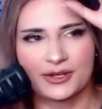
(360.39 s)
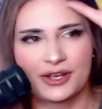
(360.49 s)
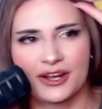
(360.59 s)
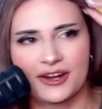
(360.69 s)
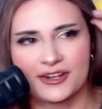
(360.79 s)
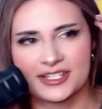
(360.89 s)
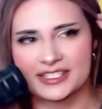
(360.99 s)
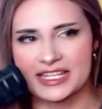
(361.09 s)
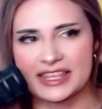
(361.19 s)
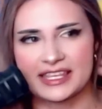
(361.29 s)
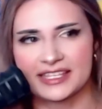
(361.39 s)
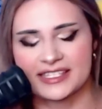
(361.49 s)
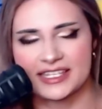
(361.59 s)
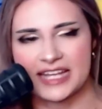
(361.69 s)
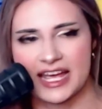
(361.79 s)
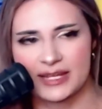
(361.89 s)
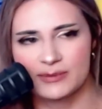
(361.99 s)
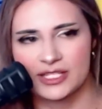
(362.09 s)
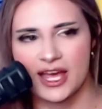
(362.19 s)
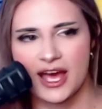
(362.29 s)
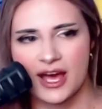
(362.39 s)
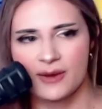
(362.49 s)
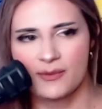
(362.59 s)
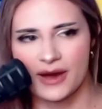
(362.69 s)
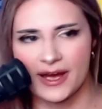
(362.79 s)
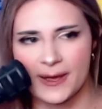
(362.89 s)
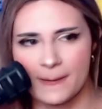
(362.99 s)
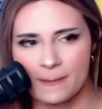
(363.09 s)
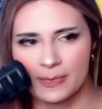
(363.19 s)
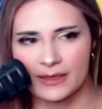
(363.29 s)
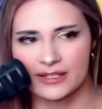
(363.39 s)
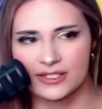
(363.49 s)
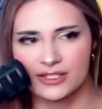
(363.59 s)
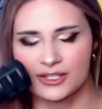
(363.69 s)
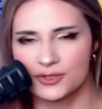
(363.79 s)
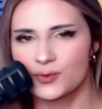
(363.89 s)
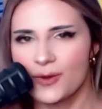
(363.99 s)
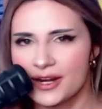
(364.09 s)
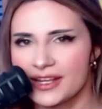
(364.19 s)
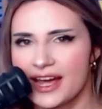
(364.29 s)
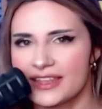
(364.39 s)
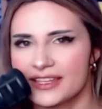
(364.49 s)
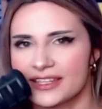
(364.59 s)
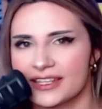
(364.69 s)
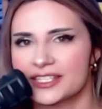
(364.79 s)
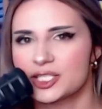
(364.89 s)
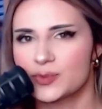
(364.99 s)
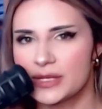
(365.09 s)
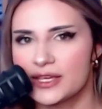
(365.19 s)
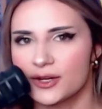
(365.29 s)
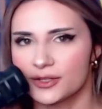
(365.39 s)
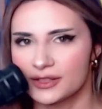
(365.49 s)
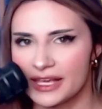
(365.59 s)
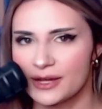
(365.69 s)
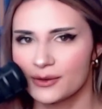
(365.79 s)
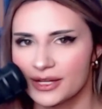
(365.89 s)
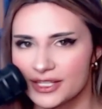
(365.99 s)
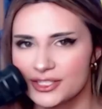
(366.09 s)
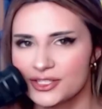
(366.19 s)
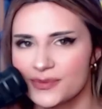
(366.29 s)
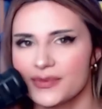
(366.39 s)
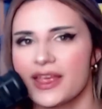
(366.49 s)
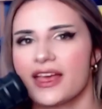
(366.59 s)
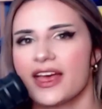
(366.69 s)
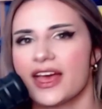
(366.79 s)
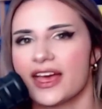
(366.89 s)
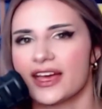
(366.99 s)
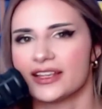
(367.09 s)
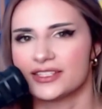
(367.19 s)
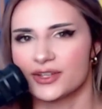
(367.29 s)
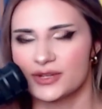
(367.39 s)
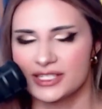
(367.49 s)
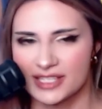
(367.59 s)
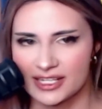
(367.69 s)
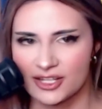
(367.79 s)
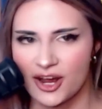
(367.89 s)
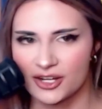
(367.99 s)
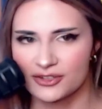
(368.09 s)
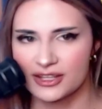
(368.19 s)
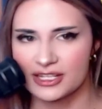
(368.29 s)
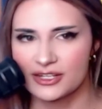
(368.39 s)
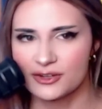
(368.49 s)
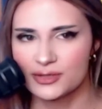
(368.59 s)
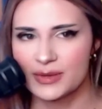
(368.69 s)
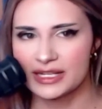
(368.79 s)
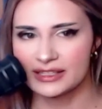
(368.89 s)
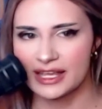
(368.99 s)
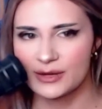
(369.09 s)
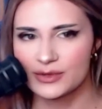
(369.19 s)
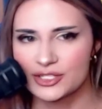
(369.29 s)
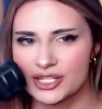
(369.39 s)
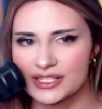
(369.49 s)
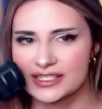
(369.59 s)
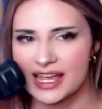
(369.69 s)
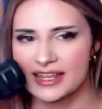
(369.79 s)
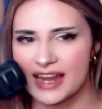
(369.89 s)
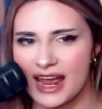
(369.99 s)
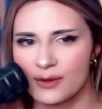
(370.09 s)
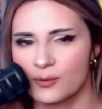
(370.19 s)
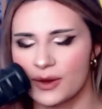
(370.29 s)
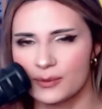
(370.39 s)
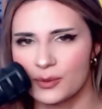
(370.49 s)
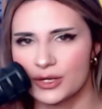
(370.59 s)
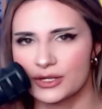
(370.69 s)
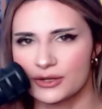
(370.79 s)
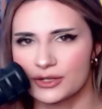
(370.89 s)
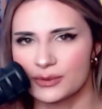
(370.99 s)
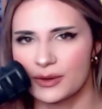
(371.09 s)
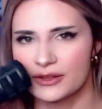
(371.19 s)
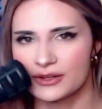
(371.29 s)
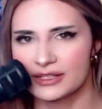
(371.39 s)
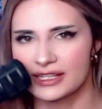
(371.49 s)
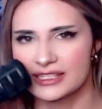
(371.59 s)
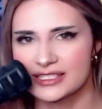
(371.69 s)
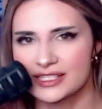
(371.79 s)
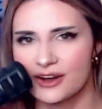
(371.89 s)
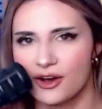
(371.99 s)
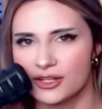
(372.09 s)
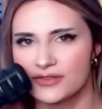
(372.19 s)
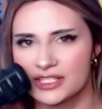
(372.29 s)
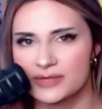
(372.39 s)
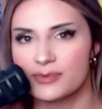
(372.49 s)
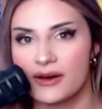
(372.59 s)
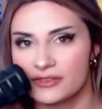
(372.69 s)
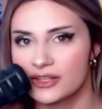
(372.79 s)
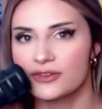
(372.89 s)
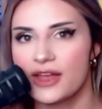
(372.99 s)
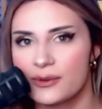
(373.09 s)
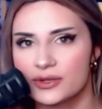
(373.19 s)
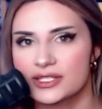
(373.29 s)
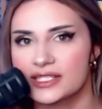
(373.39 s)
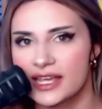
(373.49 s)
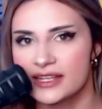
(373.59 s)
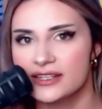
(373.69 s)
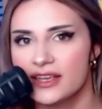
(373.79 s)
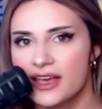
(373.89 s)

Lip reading: got hard to see things at times. But there's one guy that can, like, speak her language. And so he's, like, talking to her that he knows many languages. And at one point, her and her brother had, like, seen all of these buffalo that were skinned.